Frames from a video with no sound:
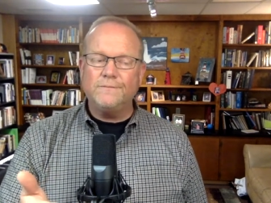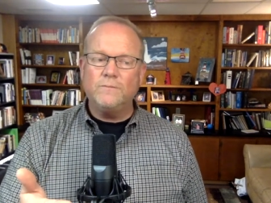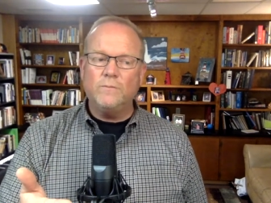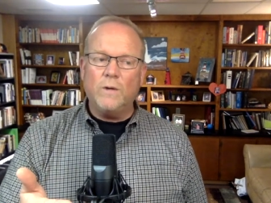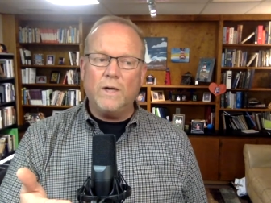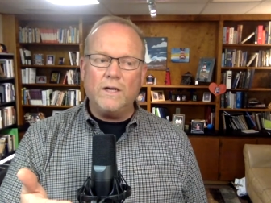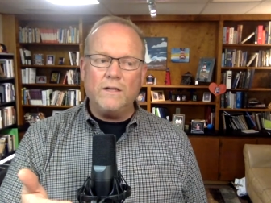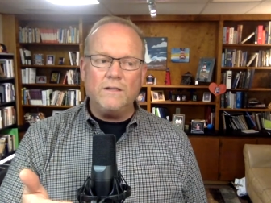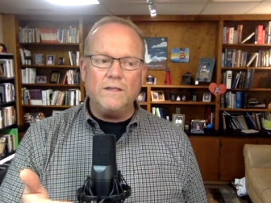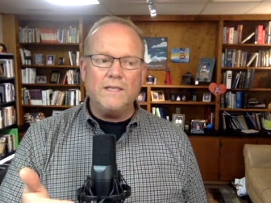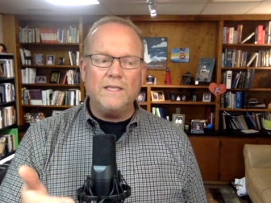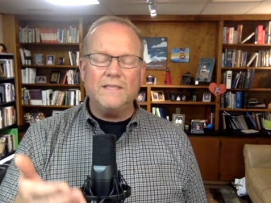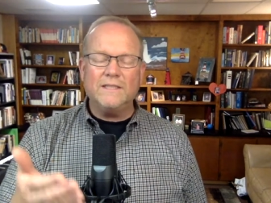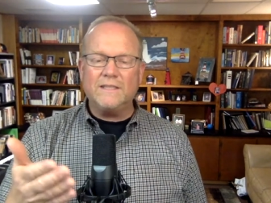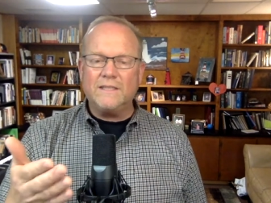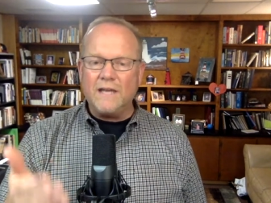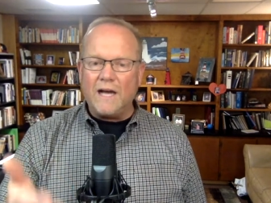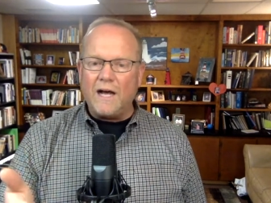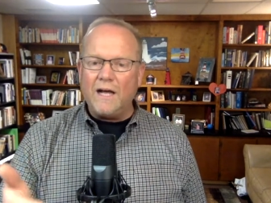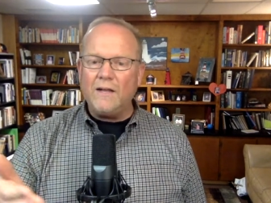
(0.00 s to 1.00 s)
Well, is
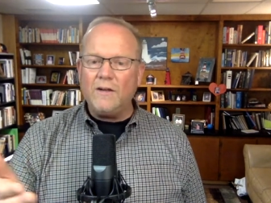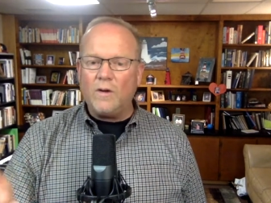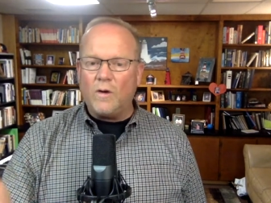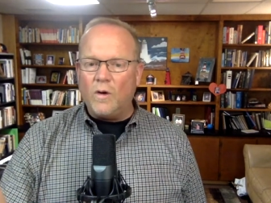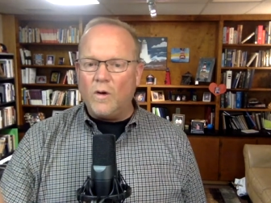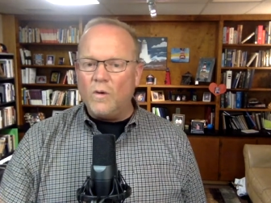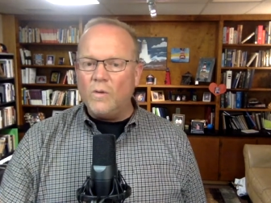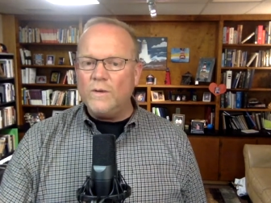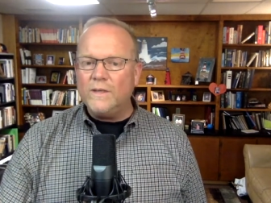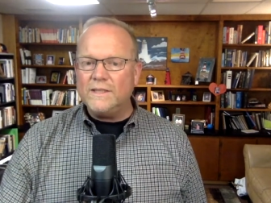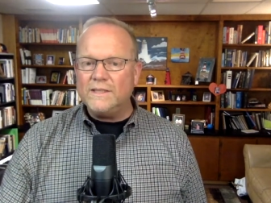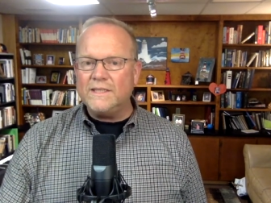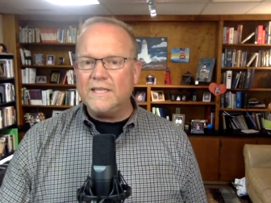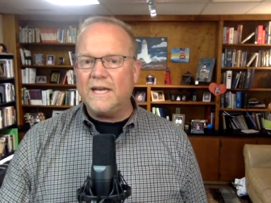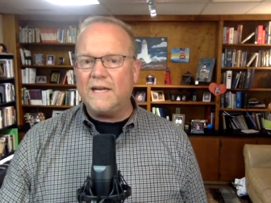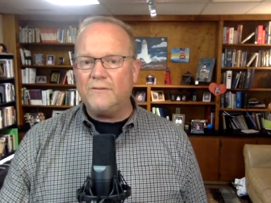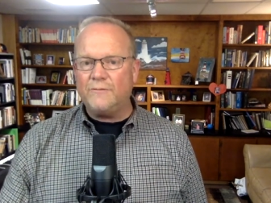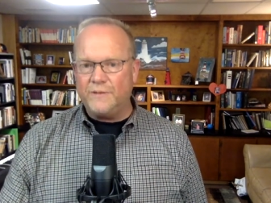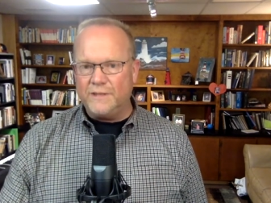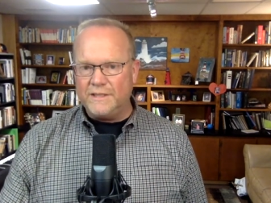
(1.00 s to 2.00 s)
God always
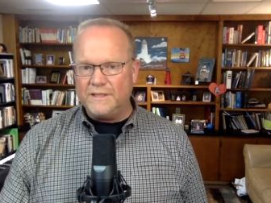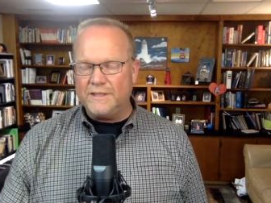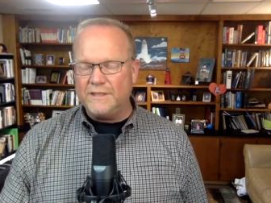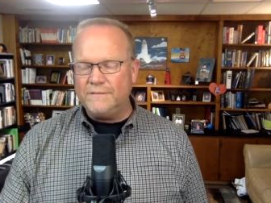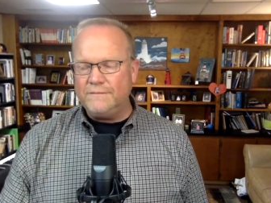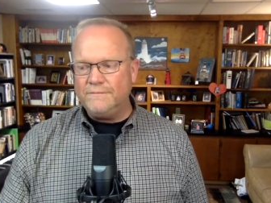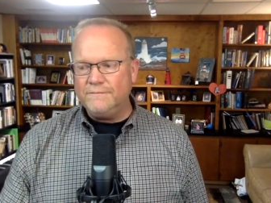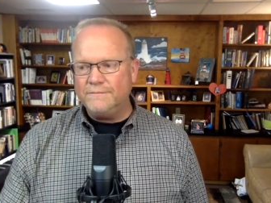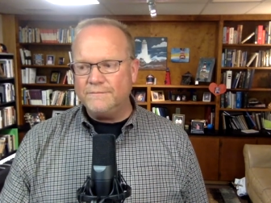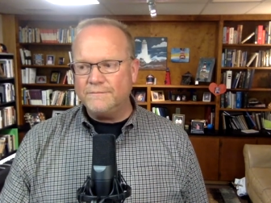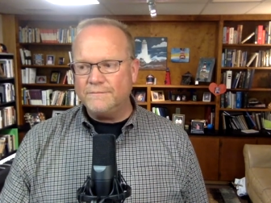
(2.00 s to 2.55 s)
that reason?